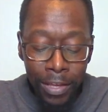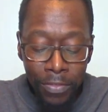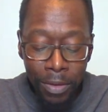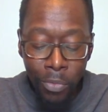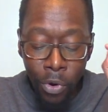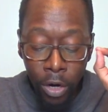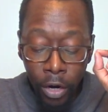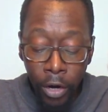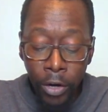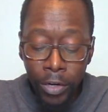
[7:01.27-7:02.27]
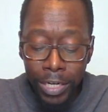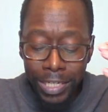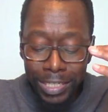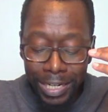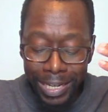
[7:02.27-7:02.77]
the more
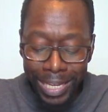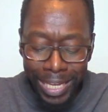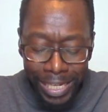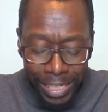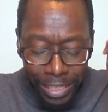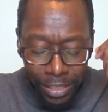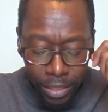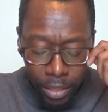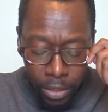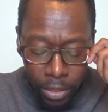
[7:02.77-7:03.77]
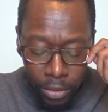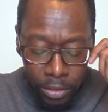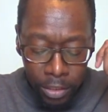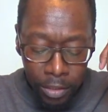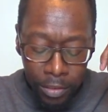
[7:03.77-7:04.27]
earnest heed
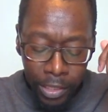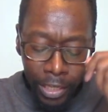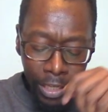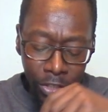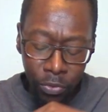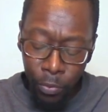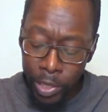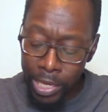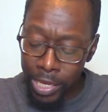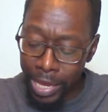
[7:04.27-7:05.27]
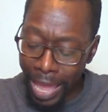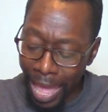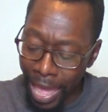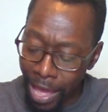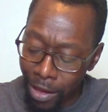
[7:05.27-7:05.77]
to the things we
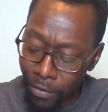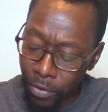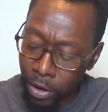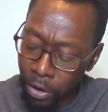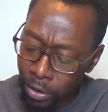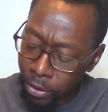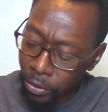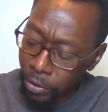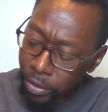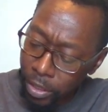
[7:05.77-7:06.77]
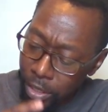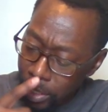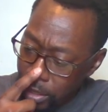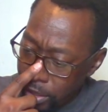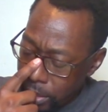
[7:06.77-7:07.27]
have heard.
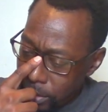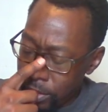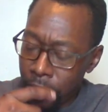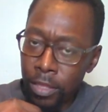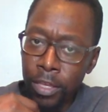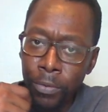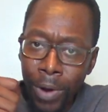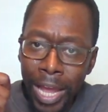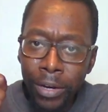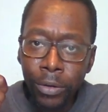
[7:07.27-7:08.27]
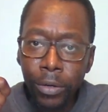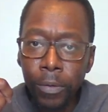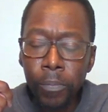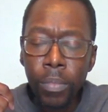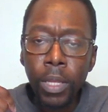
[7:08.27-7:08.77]
The
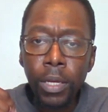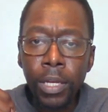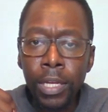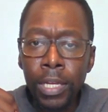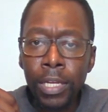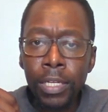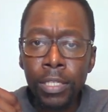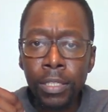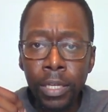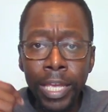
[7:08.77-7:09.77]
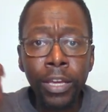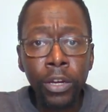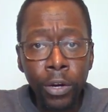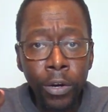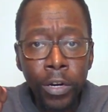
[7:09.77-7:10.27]
writer is
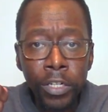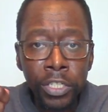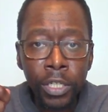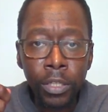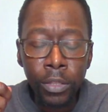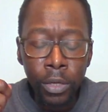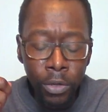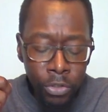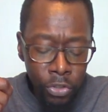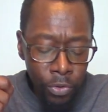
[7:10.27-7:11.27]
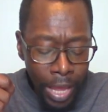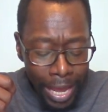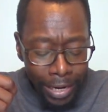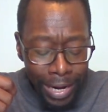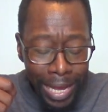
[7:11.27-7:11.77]
encouraging those who
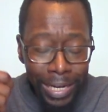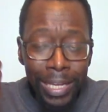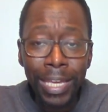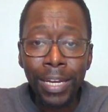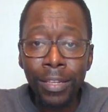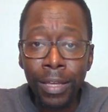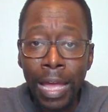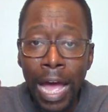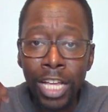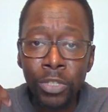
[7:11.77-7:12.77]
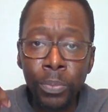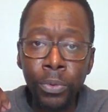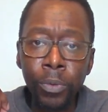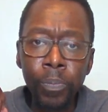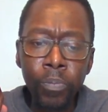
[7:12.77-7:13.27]
had not heeded the
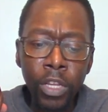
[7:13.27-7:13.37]
gospel